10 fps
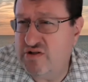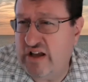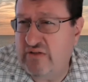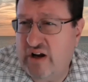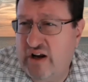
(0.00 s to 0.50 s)
Is
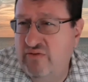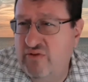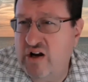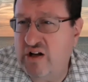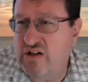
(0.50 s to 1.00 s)
that right,
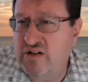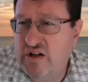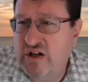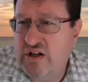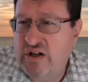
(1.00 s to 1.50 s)
Veronica?
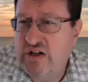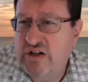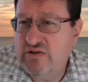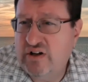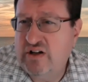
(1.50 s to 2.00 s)

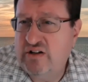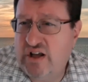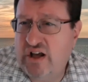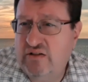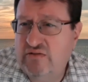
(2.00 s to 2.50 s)
Right.
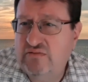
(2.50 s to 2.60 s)
Yeah.